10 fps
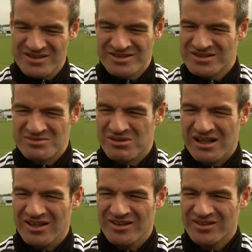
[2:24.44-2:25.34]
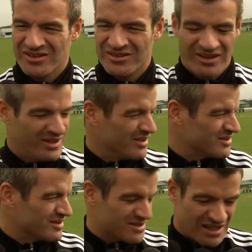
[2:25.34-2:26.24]
it's not just the players, it's
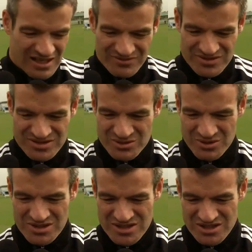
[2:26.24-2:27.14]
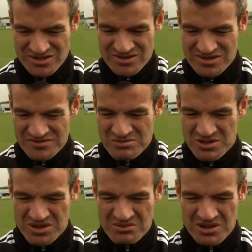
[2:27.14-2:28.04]
the staff, it's the organisation, it's
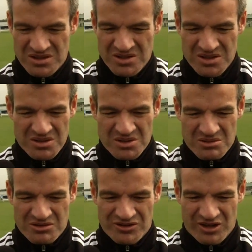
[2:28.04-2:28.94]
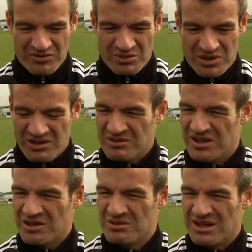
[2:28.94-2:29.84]
everybody. We're self-aware. We
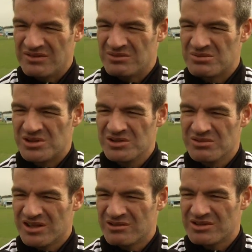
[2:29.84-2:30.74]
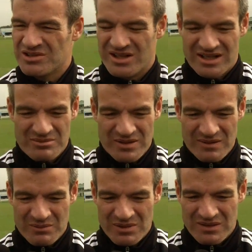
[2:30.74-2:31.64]
know we have to improve. We know we're trying to get
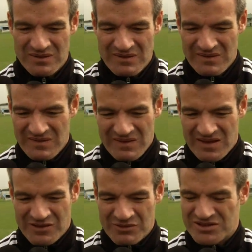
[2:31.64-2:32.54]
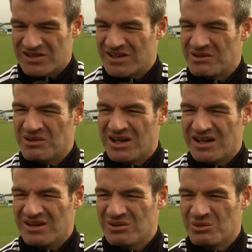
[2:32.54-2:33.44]
better, and we're trying
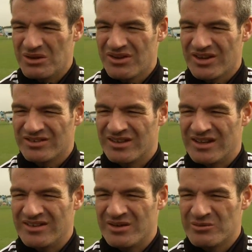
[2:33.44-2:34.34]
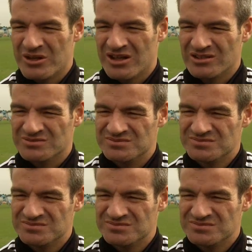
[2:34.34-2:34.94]
to win things, and that's the ultimate goal.